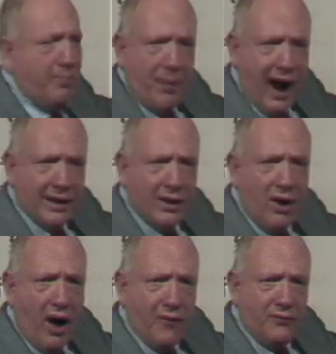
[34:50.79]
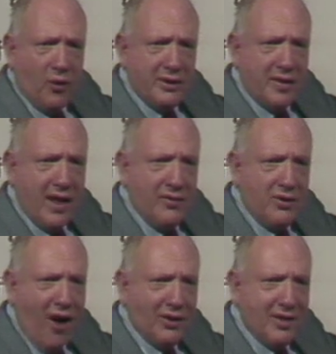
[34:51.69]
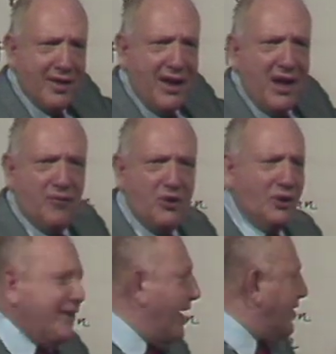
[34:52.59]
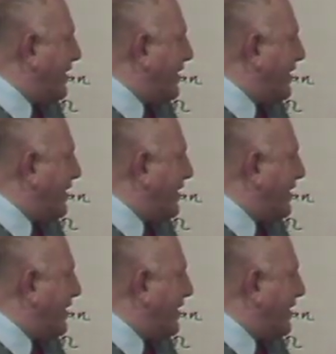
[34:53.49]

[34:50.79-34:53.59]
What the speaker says: part of $47. If you were to take your